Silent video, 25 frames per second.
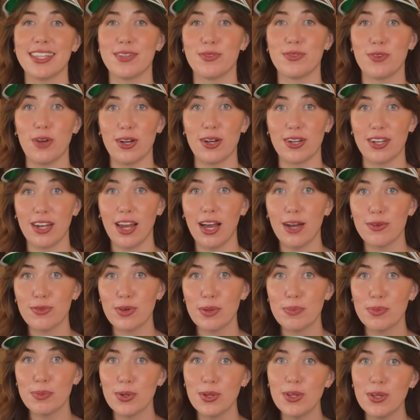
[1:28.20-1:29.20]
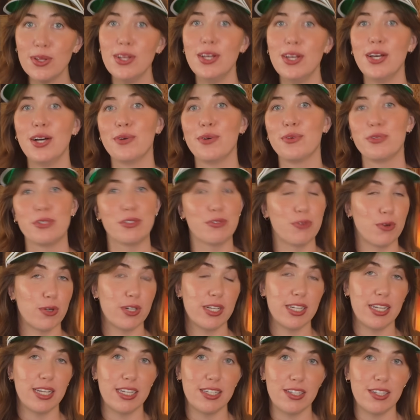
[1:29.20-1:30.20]
And at the end, I'll tally up and
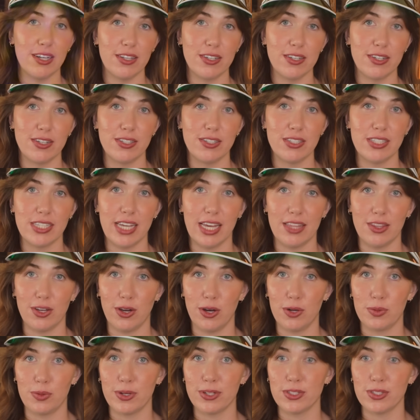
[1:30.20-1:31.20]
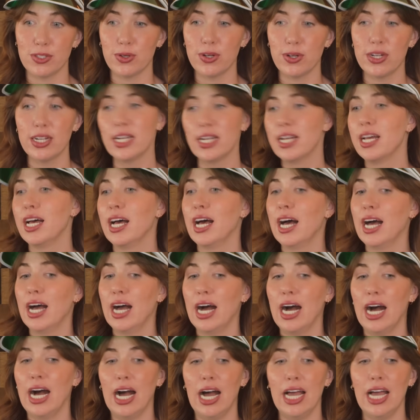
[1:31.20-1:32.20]
report what everything actually costs.
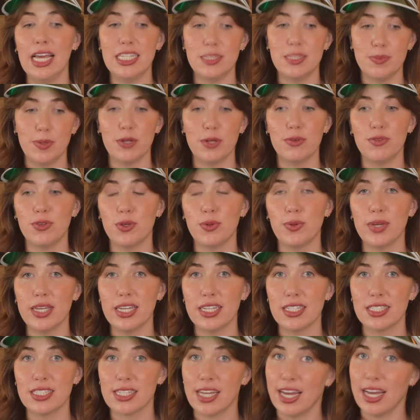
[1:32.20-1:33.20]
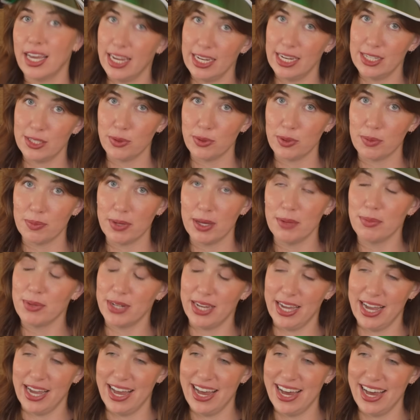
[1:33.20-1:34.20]
So let's head in the Wayback Machine and
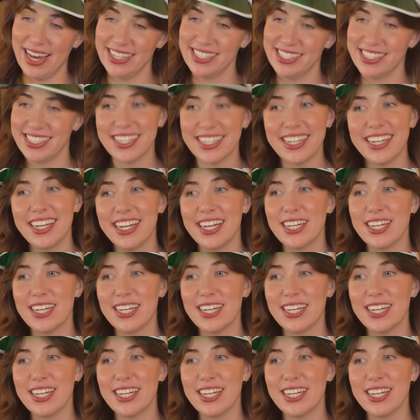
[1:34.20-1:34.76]
go all the way back to